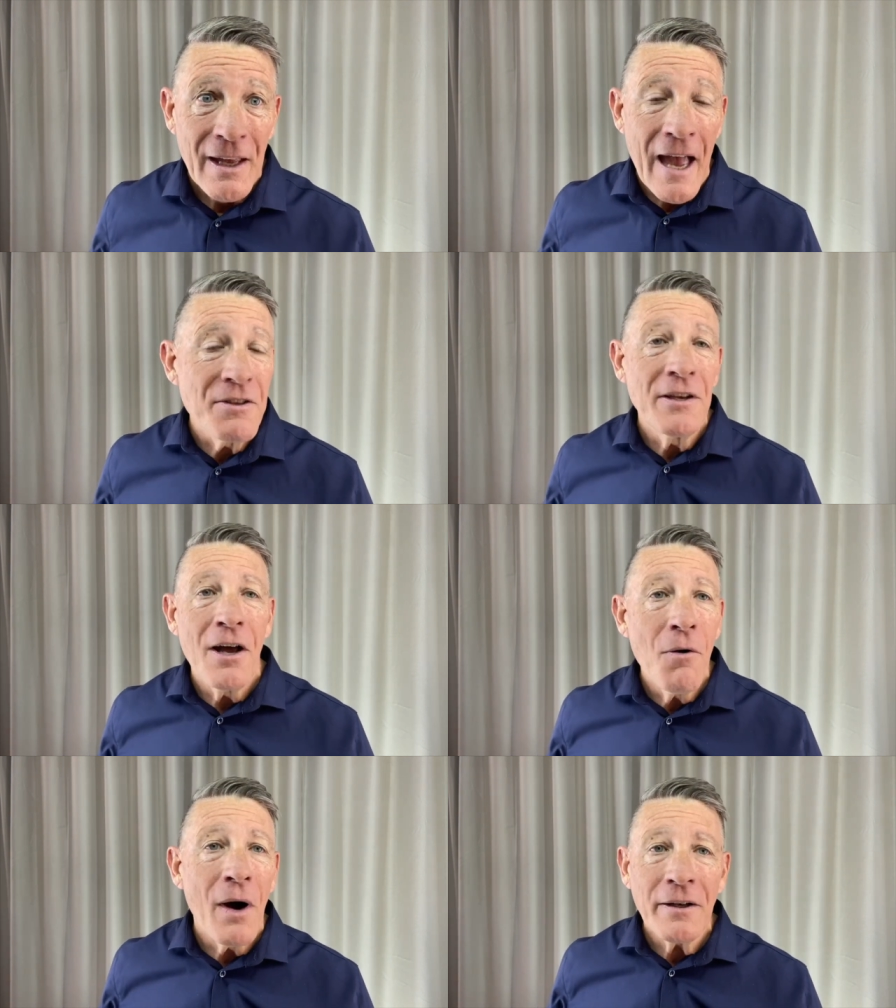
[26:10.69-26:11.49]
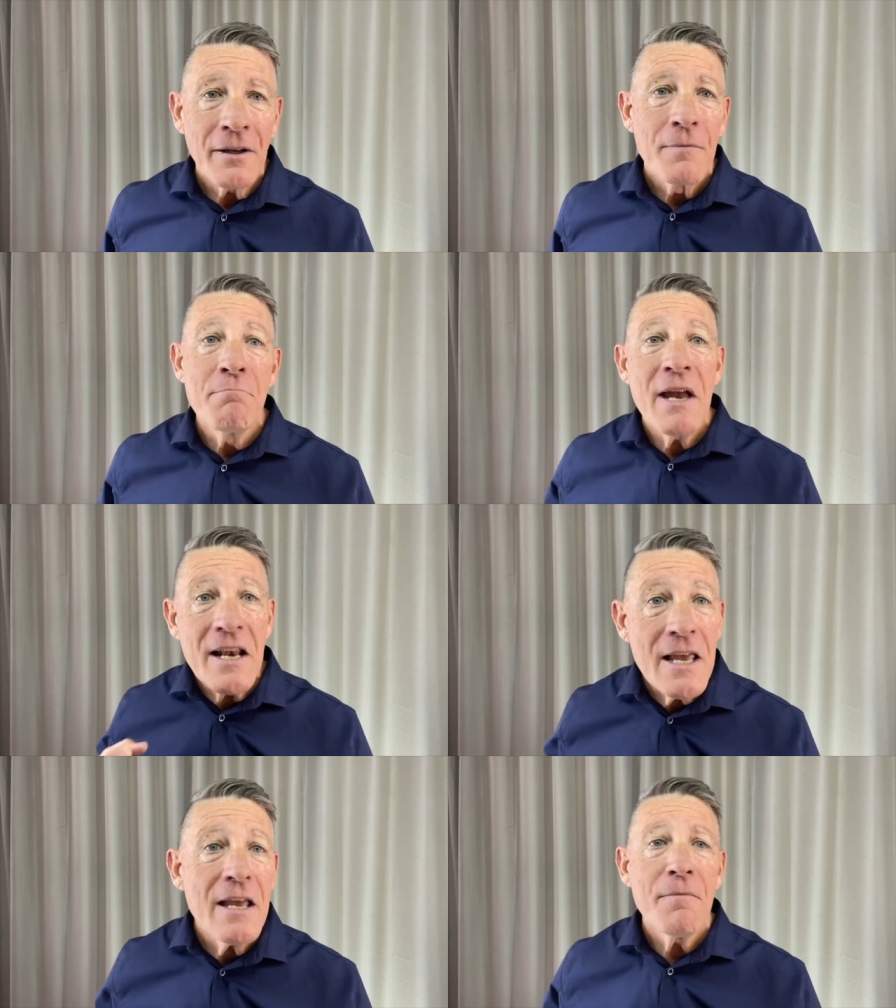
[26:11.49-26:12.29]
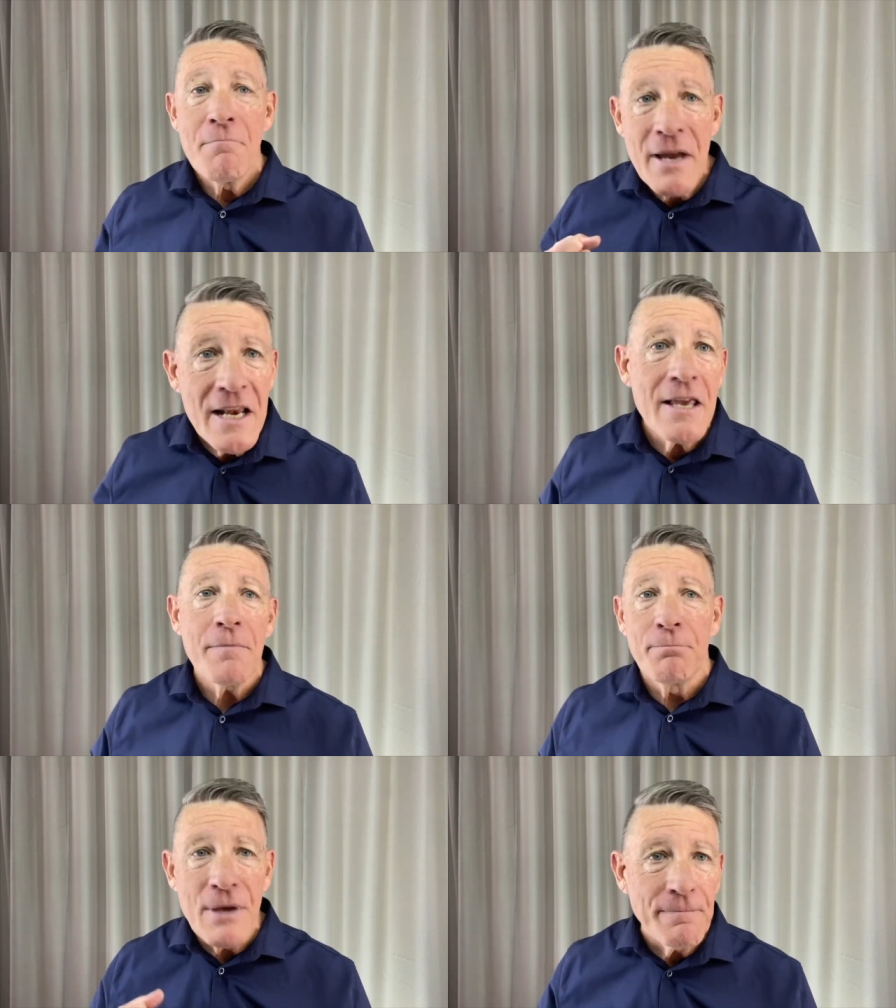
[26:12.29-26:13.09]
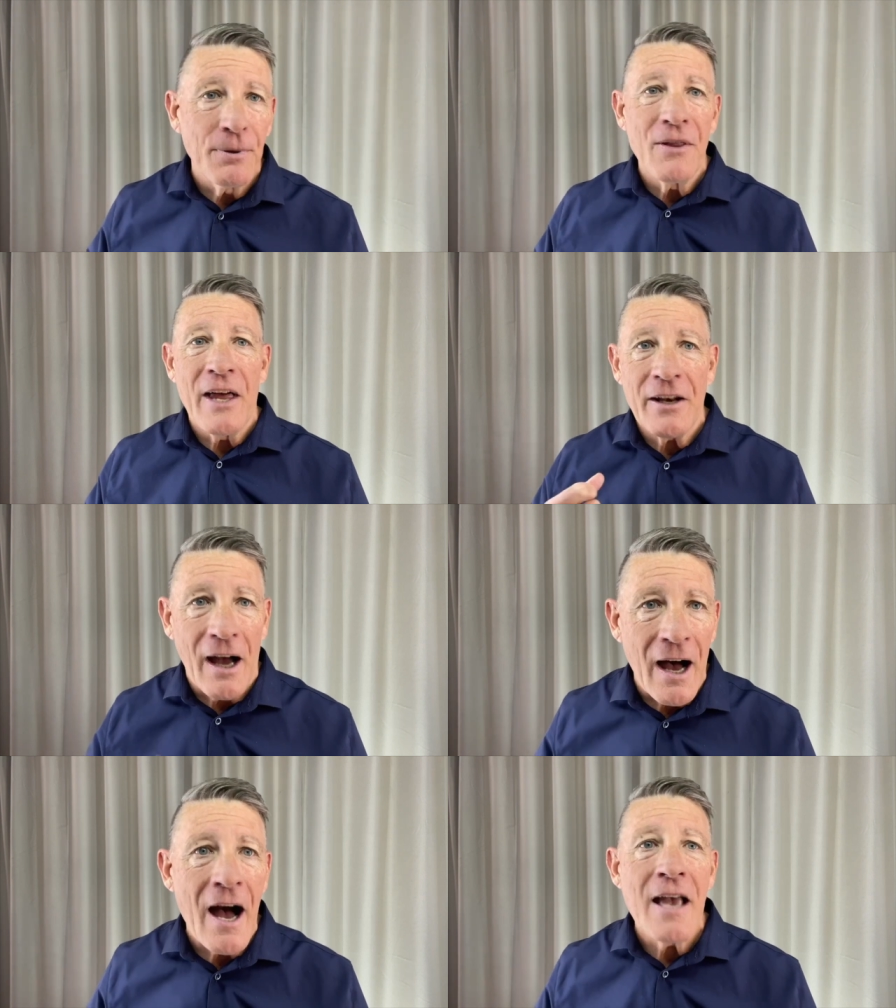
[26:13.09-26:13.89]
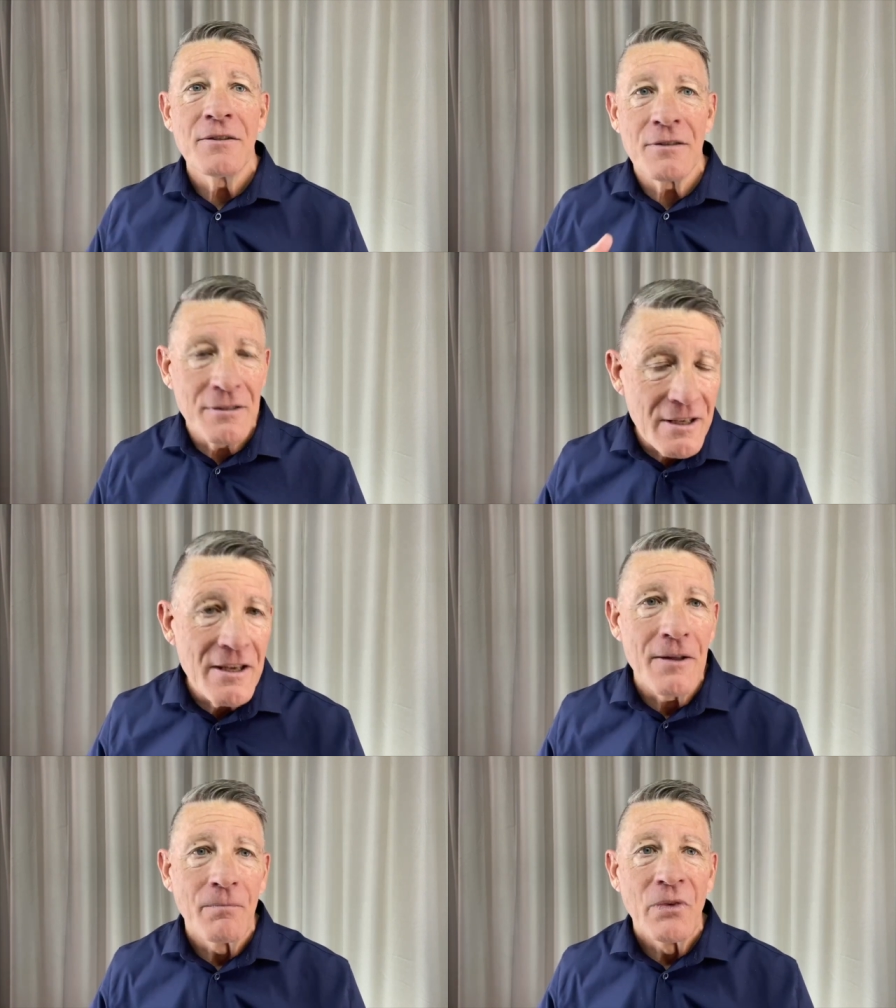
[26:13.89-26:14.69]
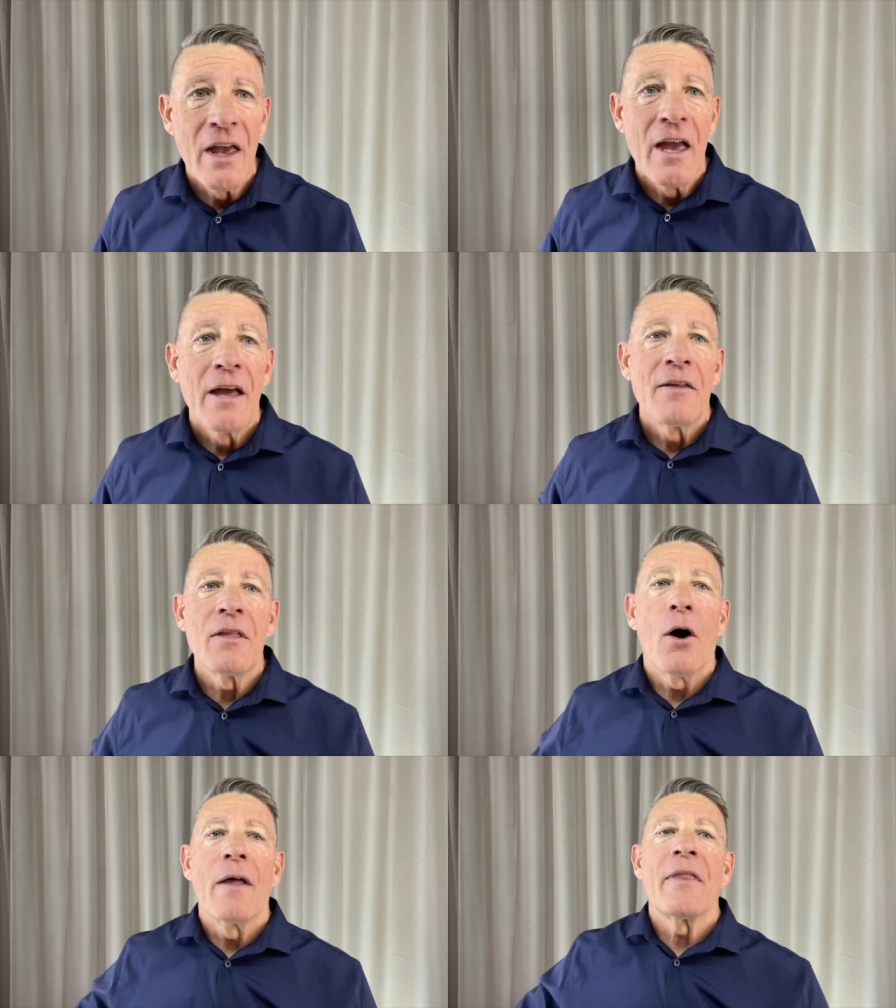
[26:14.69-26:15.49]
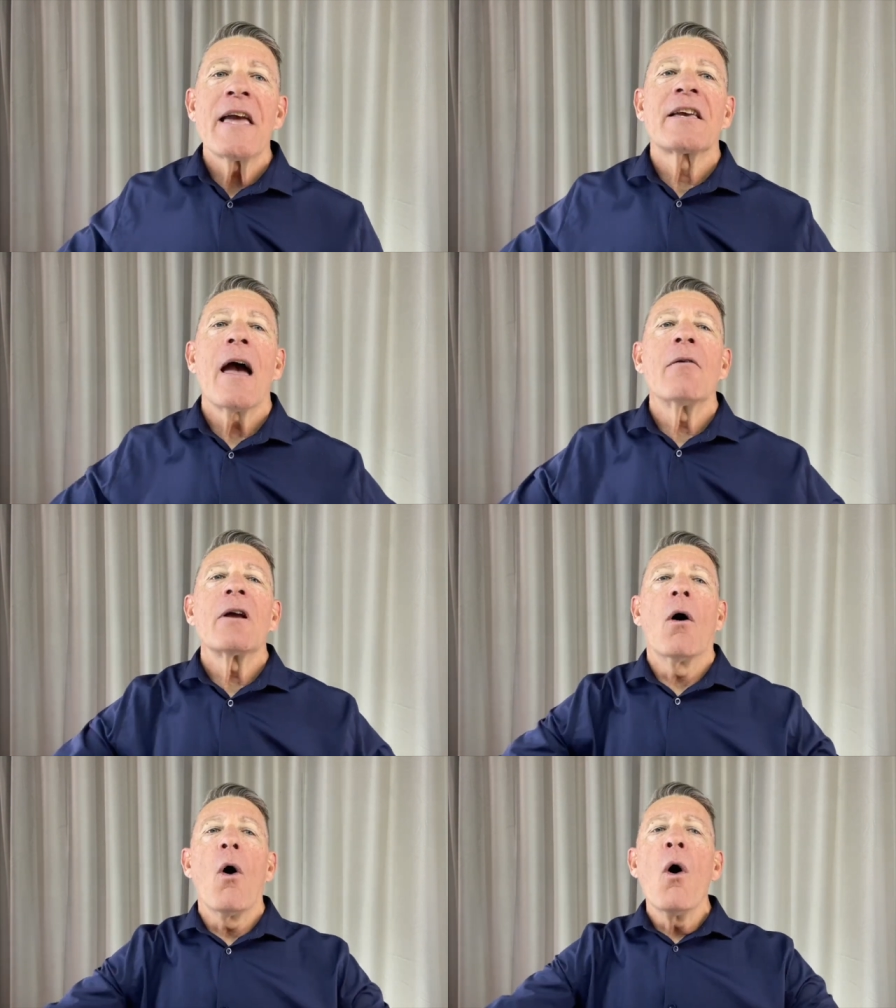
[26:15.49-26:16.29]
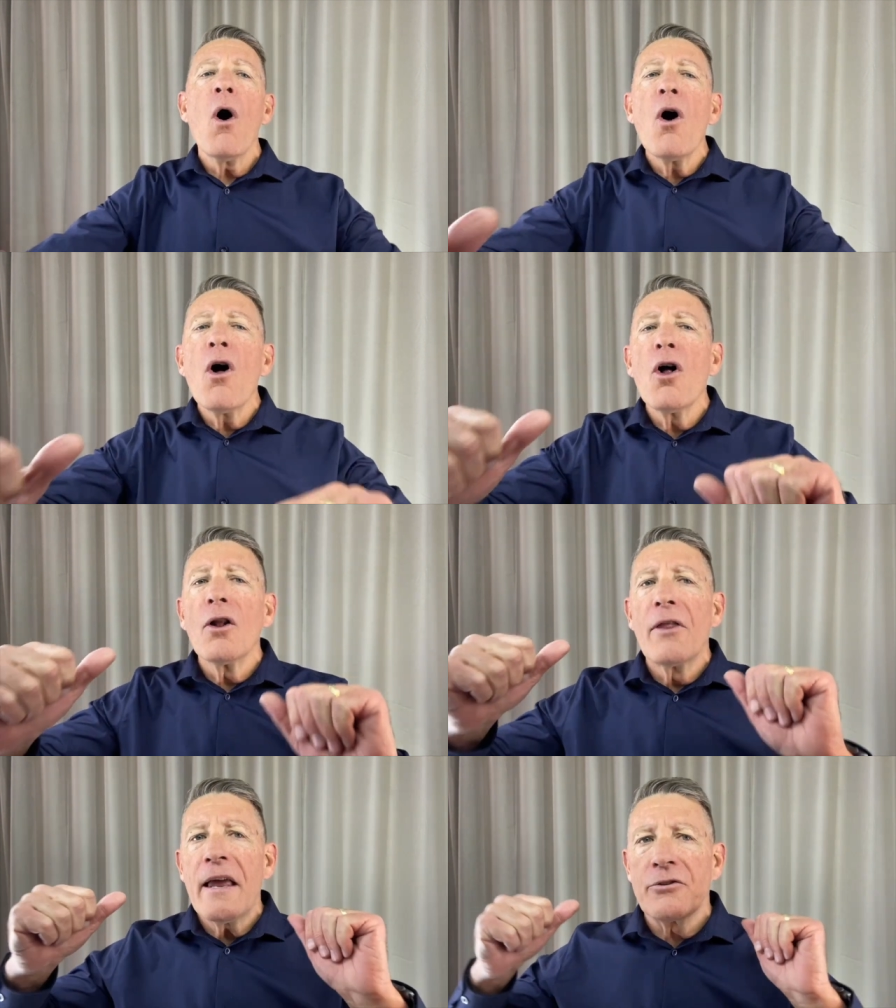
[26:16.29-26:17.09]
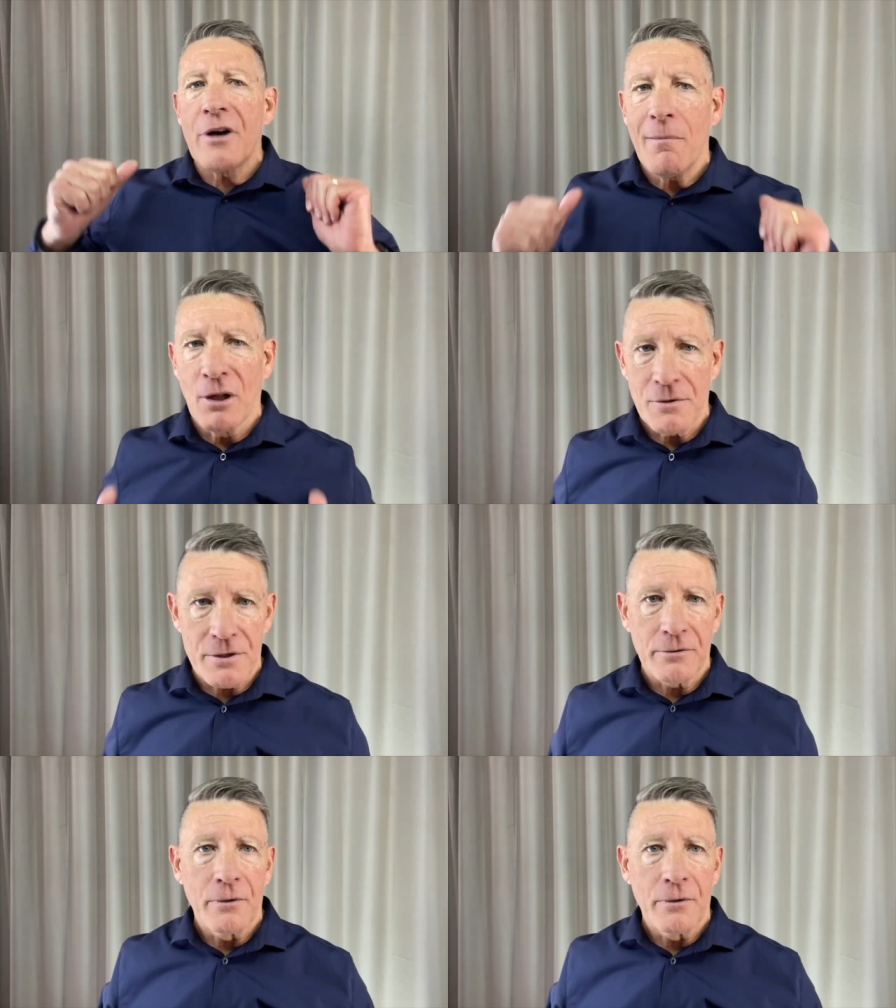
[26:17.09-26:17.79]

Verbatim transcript: And you know what? Many, many people that I see they carry all their troubles